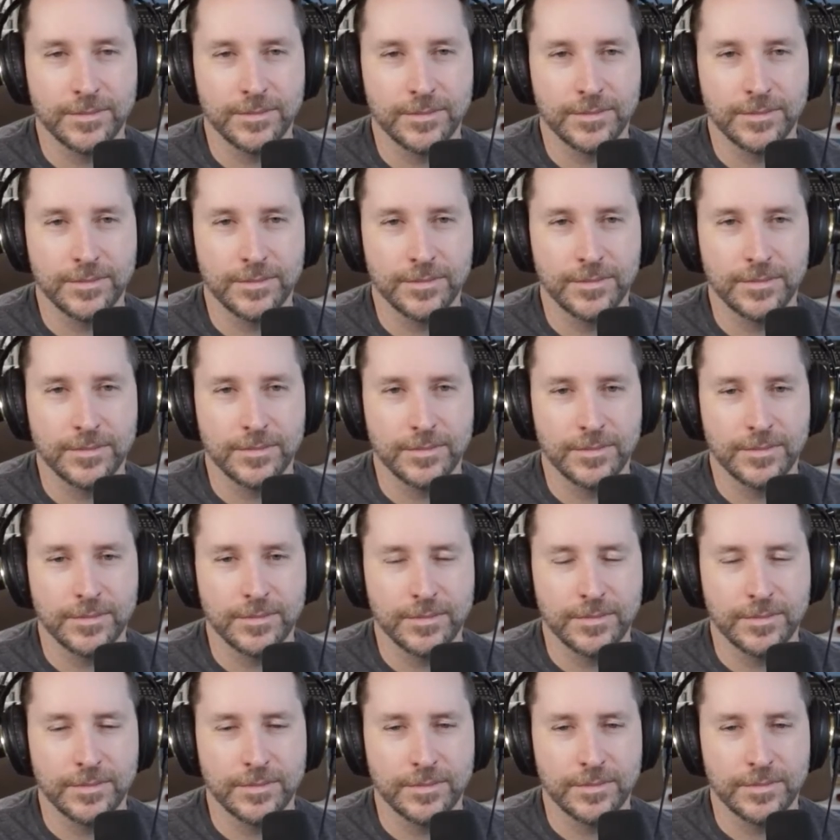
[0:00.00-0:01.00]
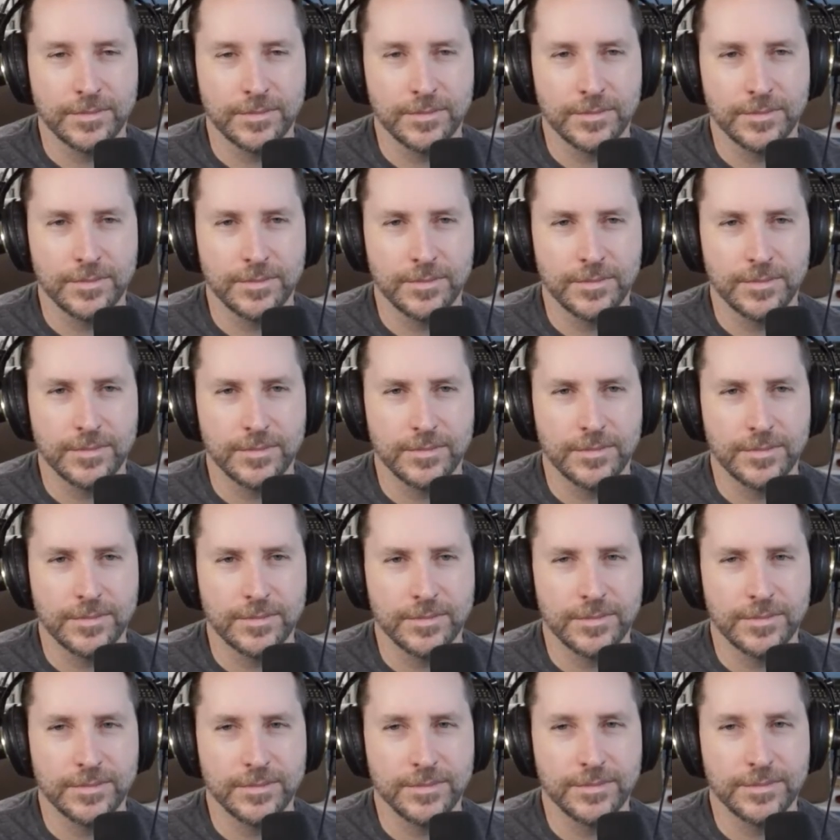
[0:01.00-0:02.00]

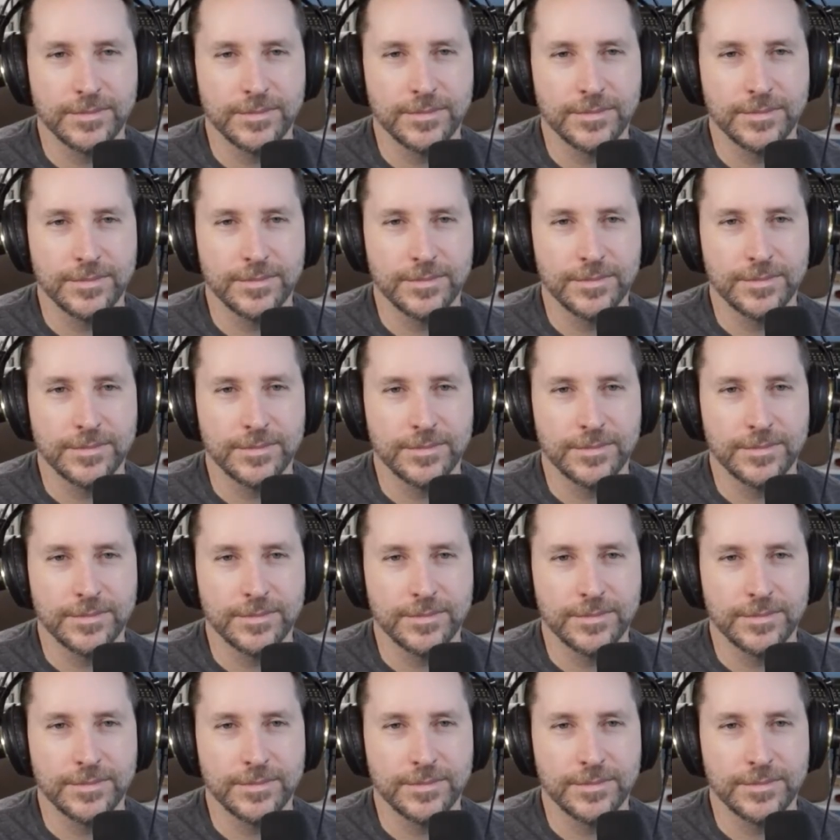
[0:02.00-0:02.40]
The person shown says nothing.